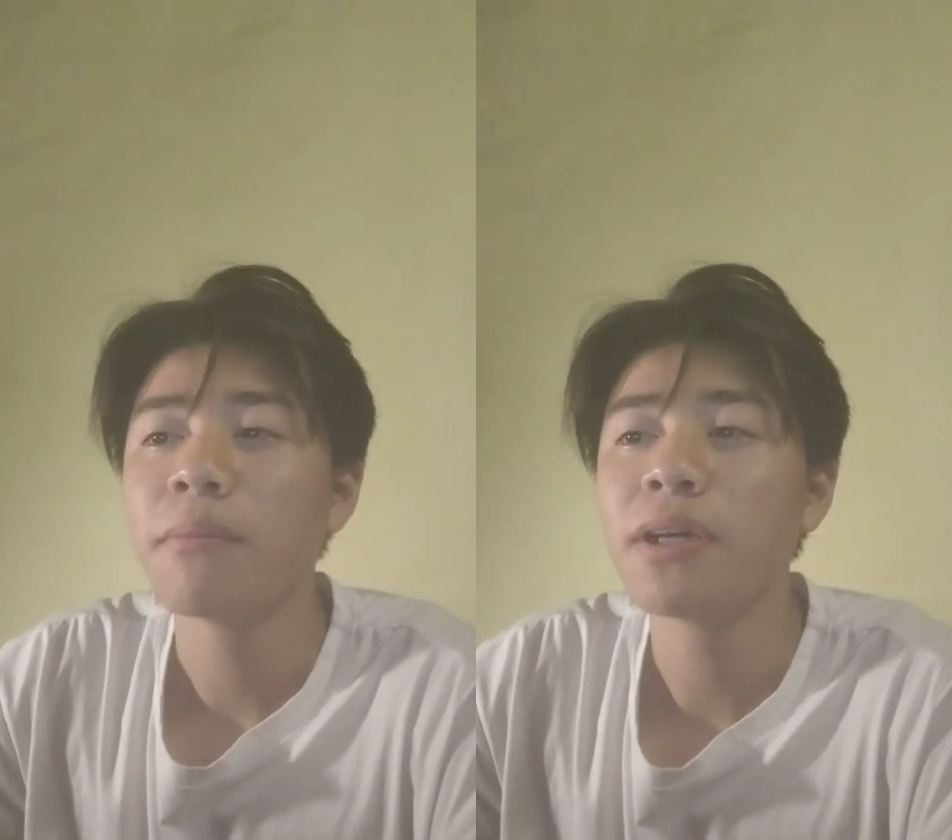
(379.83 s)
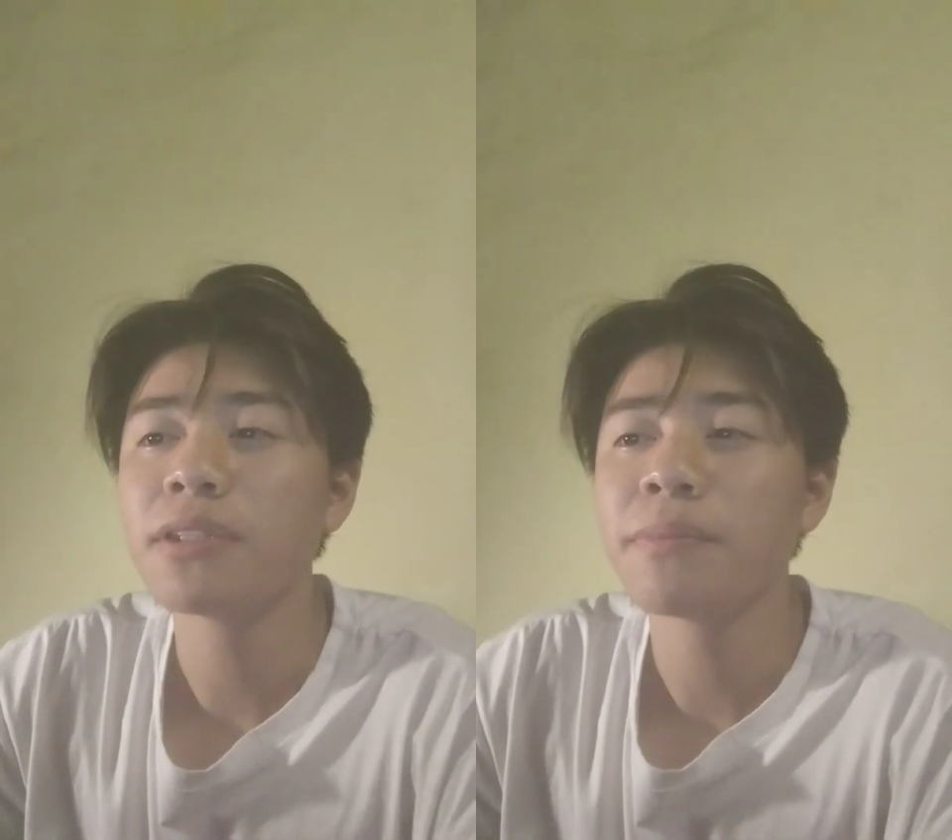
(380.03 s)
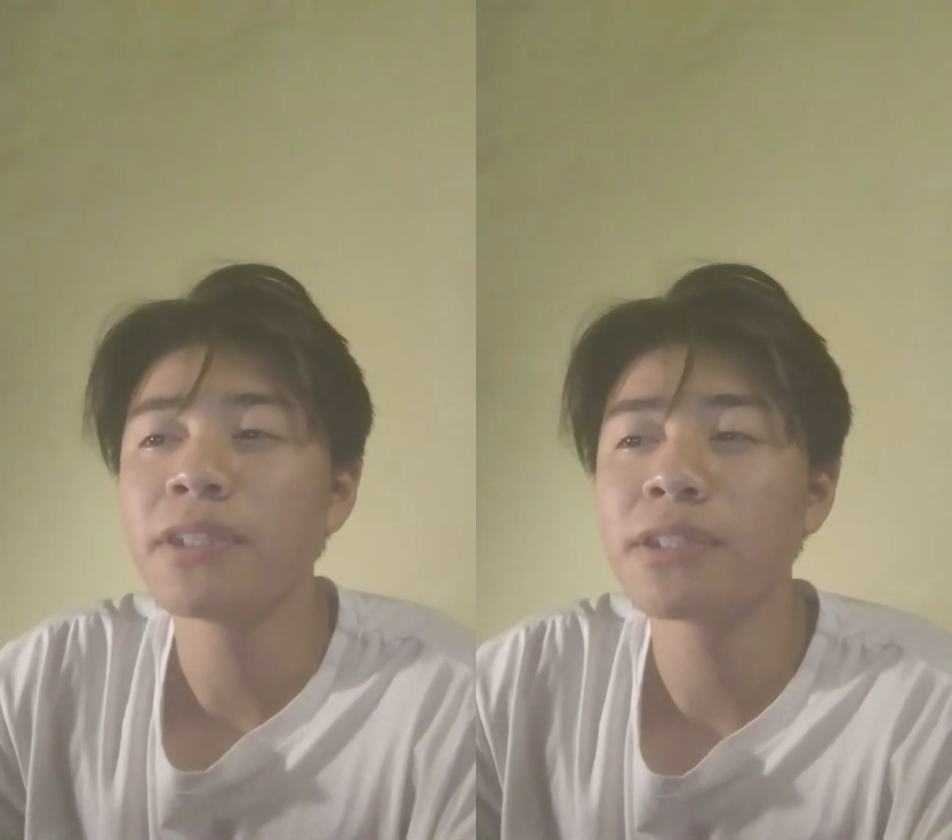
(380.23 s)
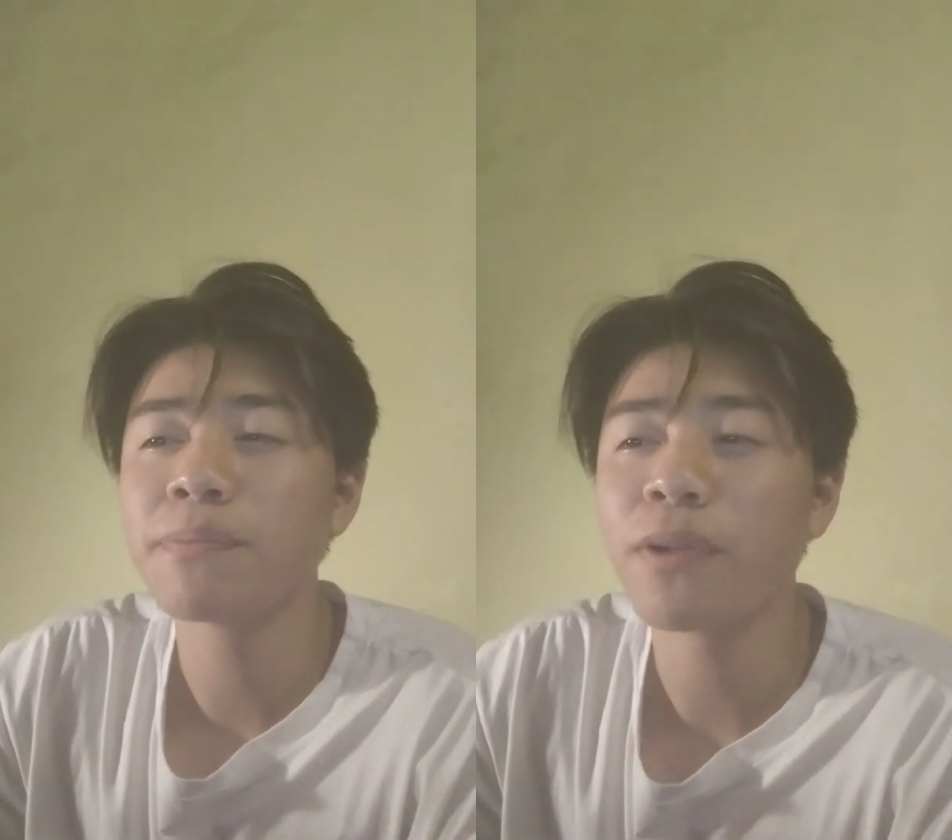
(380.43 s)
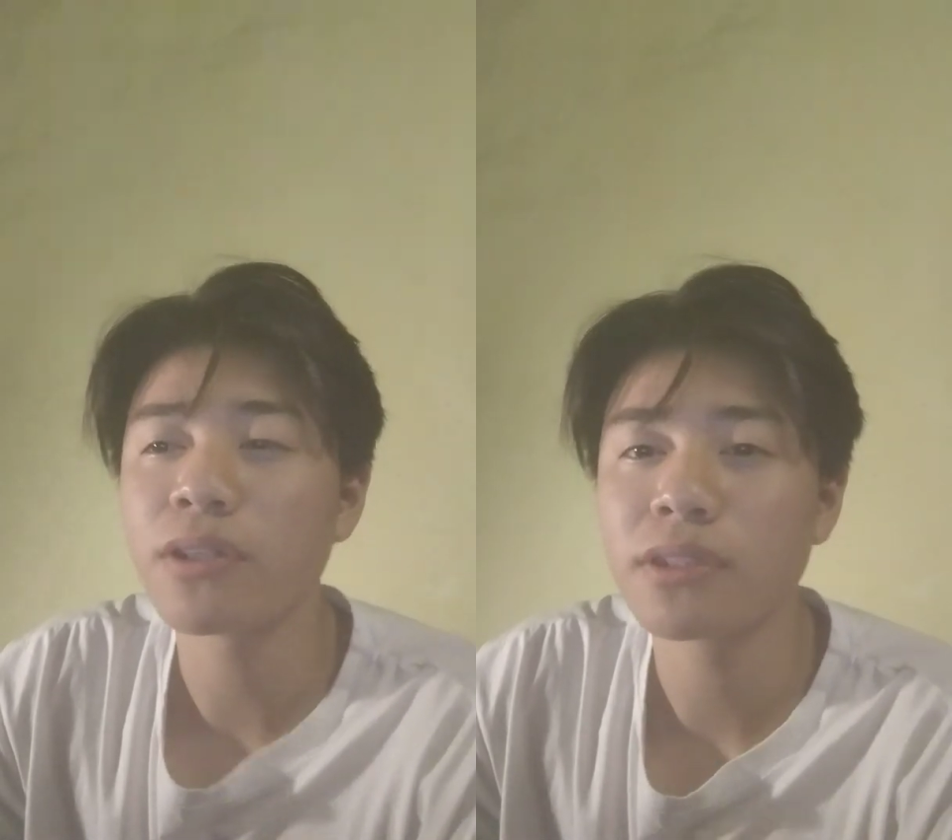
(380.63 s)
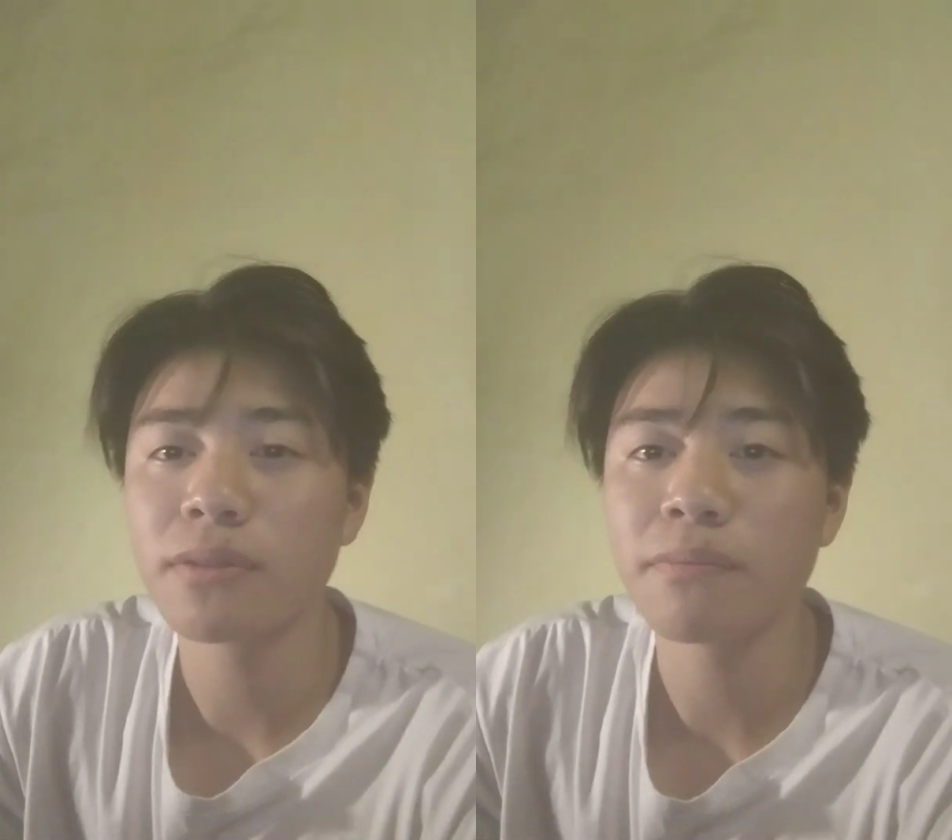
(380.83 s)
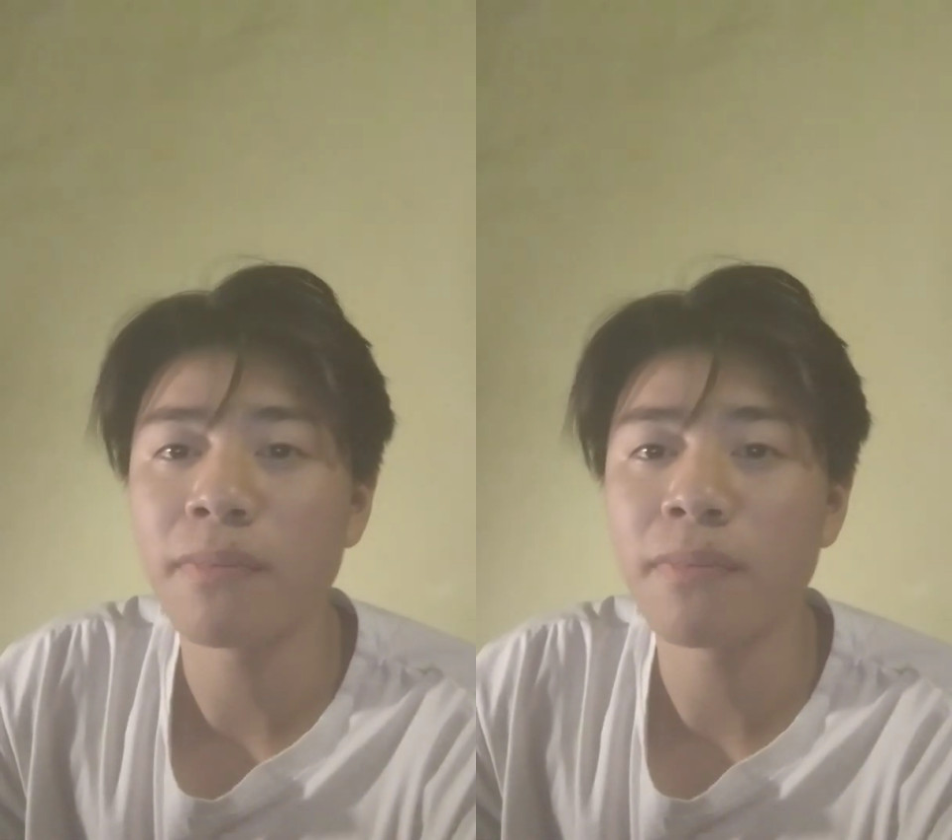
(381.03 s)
must be supported